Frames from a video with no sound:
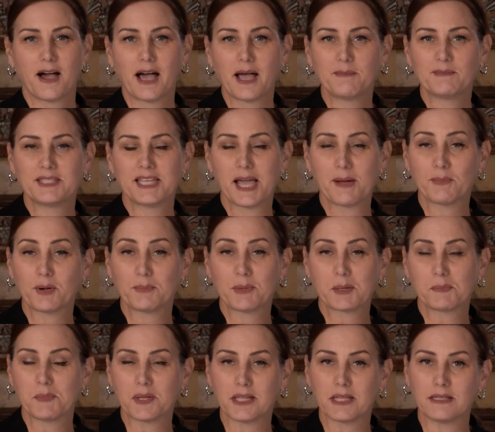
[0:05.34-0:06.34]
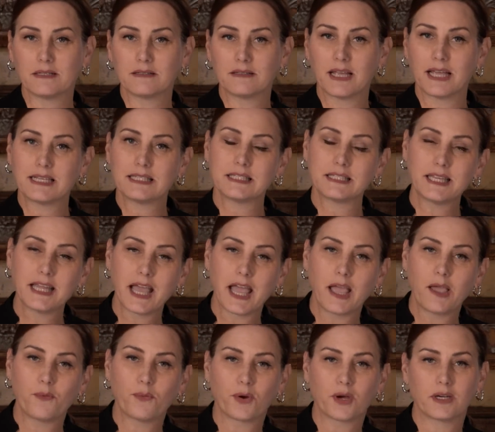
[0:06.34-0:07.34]
I'm Tamara McMillan, and
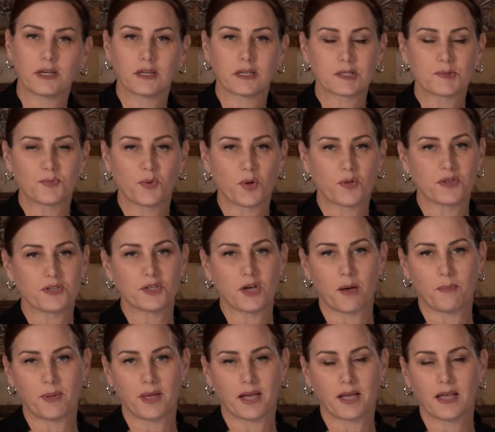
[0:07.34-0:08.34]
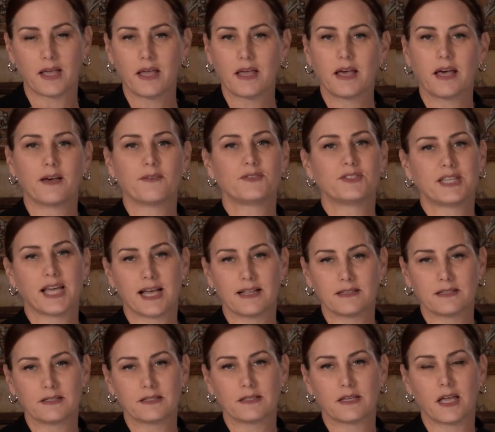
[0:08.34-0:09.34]
today we're going to explore the topic of
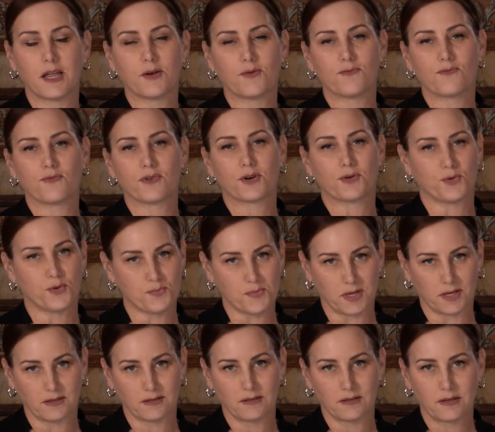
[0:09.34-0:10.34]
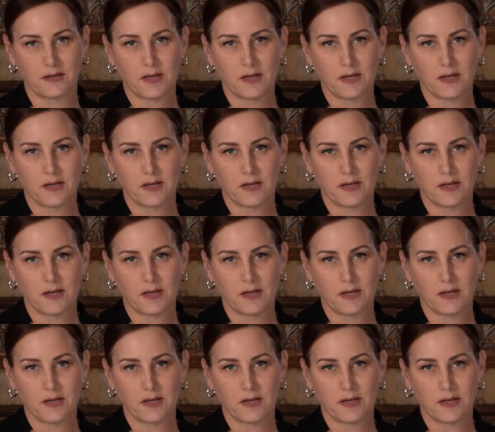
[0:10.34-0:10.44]
talent and recruitment.